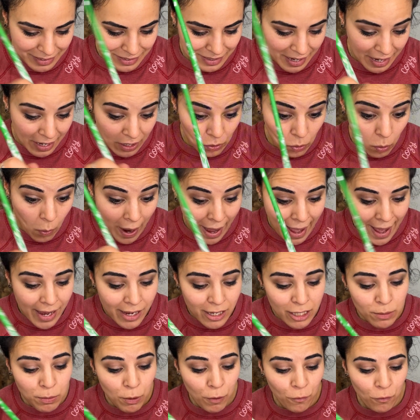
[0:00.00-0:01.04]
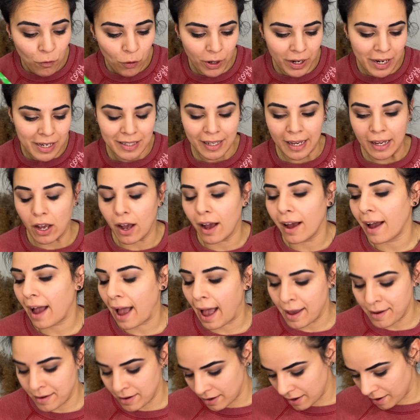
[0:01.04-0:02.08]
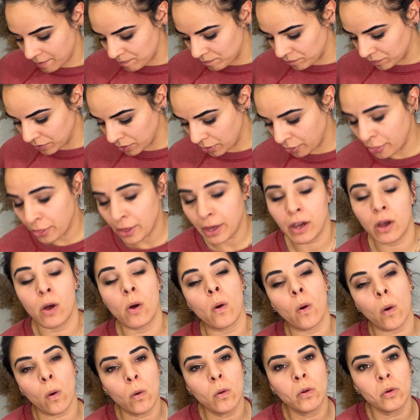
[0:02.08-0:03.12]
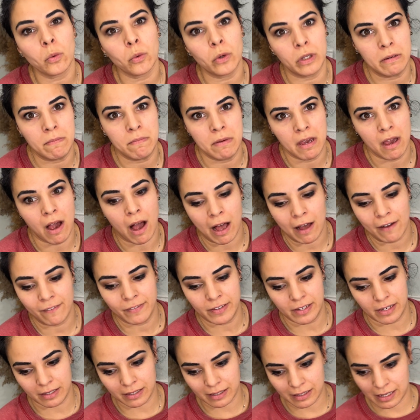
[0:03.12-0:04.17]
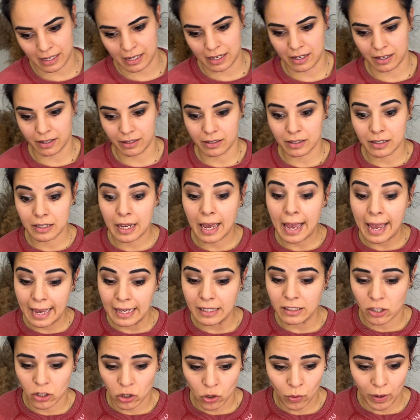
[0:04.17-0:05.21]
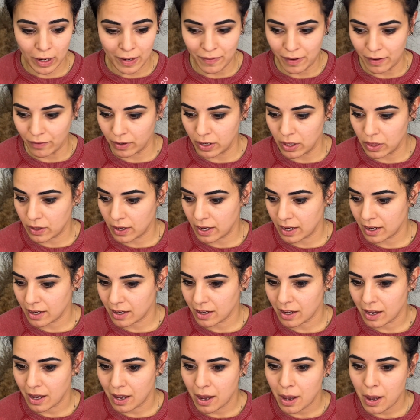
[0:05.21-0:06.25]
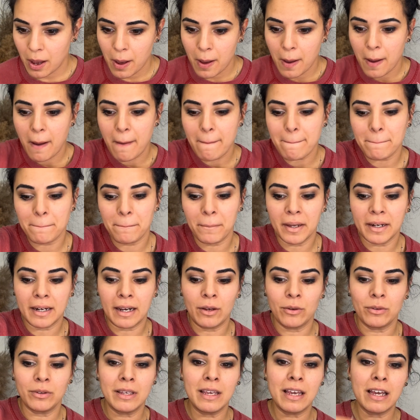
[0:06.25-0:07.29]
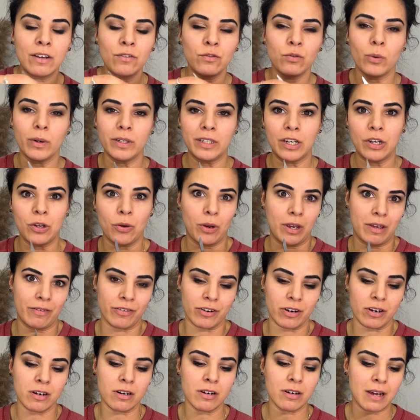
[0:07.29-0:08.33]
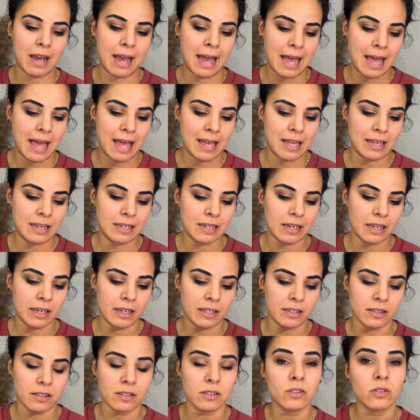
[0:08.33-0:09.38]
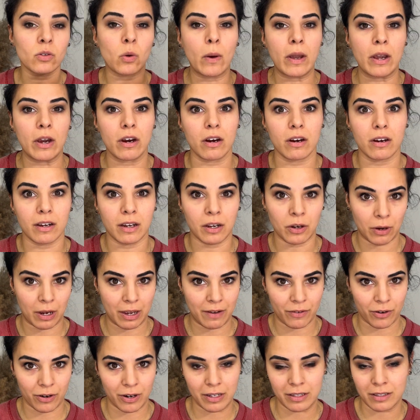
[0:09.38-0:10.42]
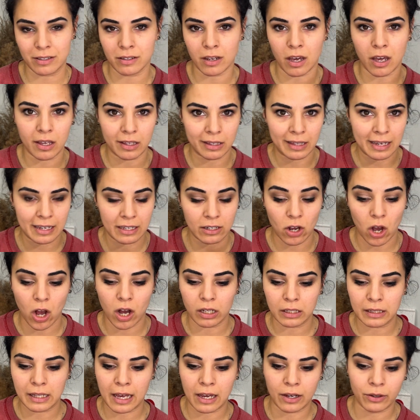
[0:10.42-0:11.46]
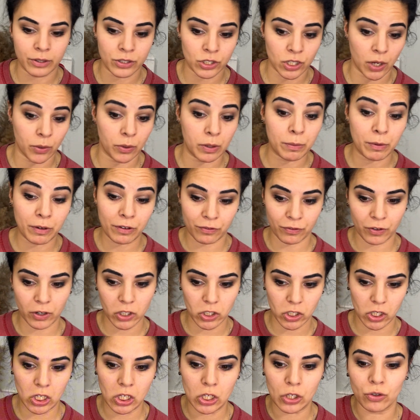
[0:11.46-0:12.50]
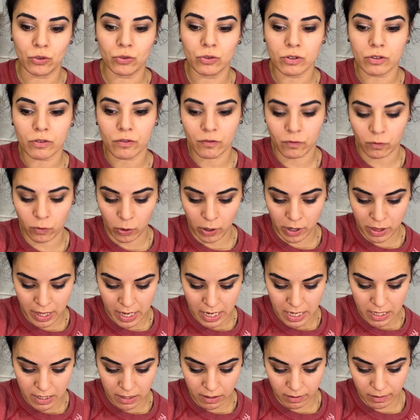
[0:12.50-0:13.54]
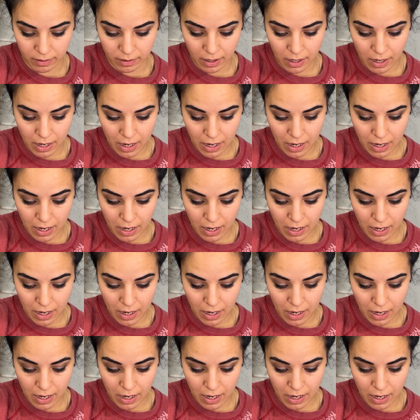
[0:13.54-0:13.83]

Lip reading: in wax before, because the goal would be obviously to hand engrave everything, but I only have one engraver and it's a square engraver. It's not like an onglet, which I would prefer to use for this.